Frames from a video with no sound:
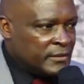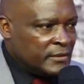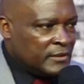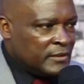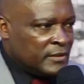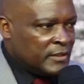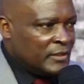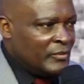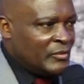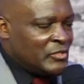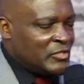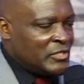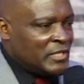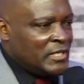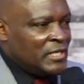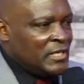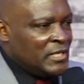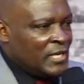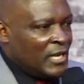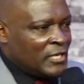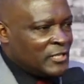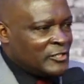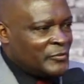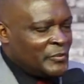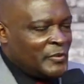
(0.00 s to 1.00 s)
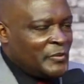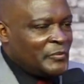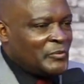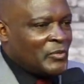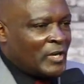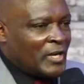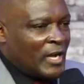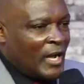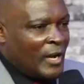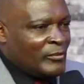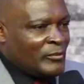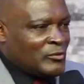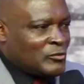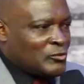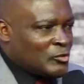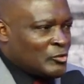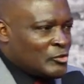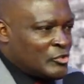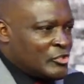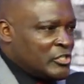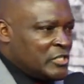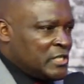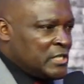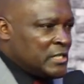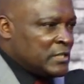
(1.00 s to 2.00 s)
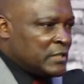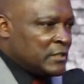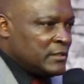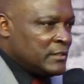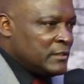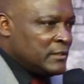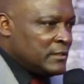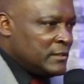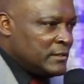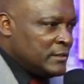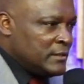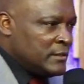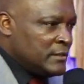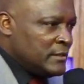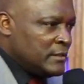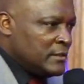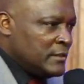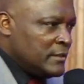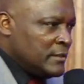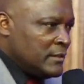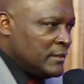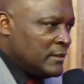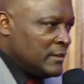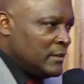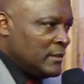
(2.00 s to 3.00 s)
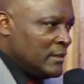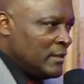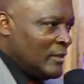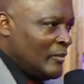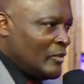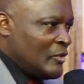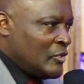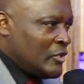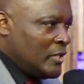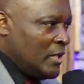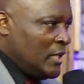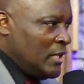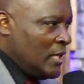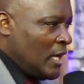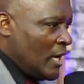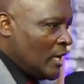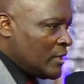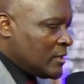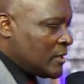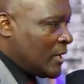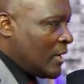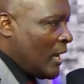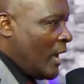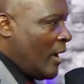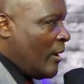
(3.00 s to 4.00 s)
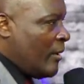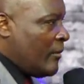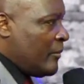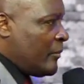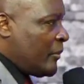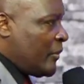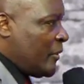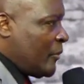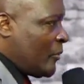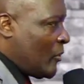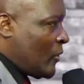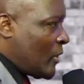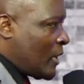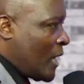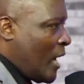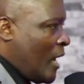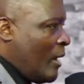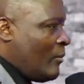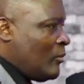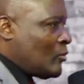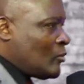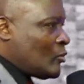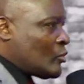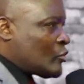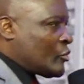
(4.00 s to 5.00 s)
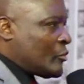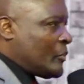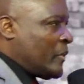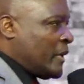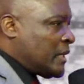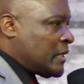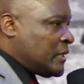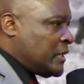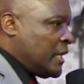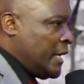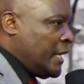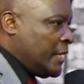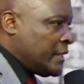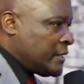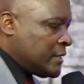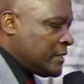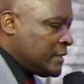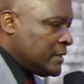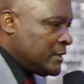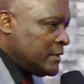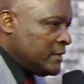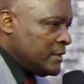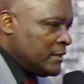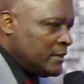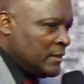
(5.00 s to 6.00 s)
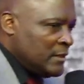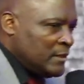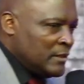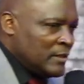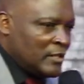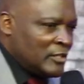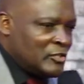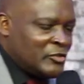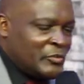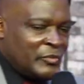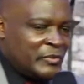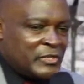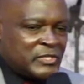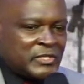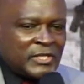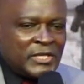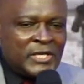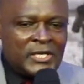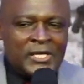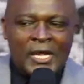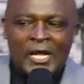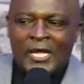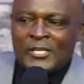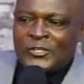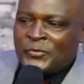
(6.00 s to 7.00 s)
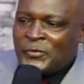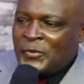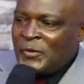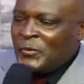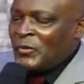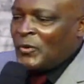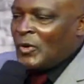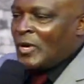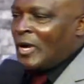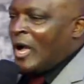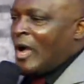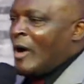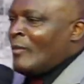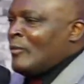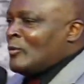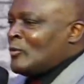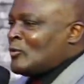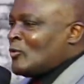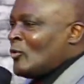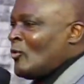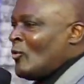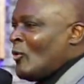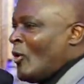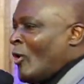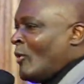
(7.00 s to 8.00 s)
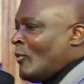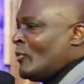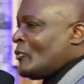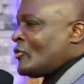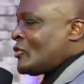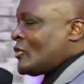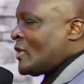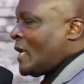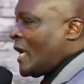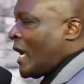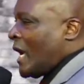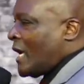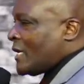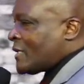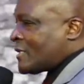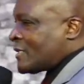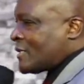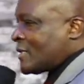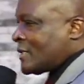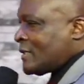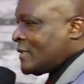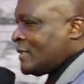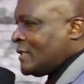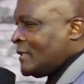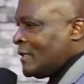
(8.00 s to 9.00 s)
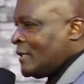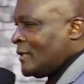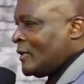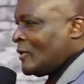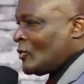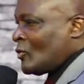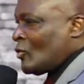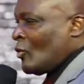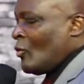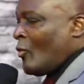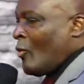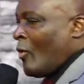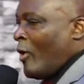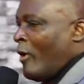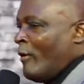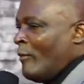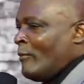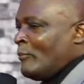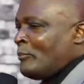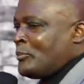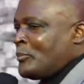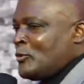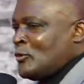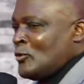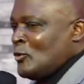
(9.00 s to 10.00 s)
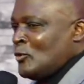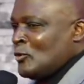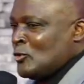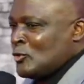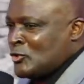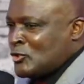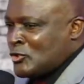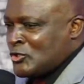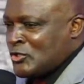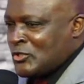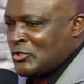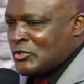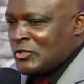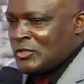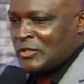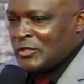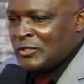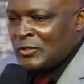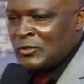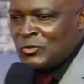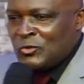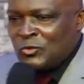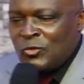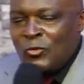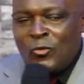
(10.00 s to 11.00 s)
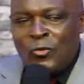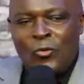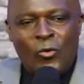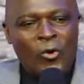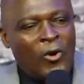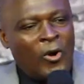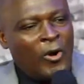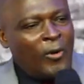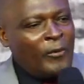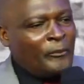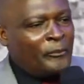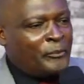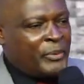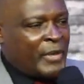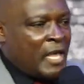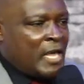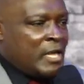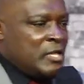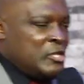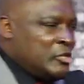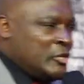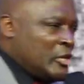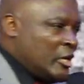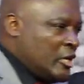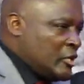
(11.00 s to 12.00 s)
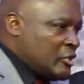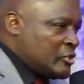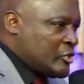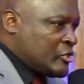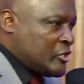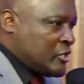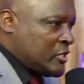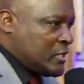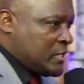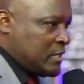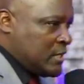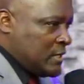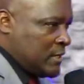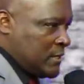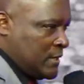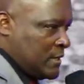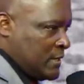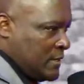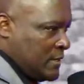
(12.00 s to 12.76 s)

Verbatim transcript: The misleading as people come to see. The misleading as come, people come to spectate. The misleading as people come to warm chairs, to warm pews, to warm benches.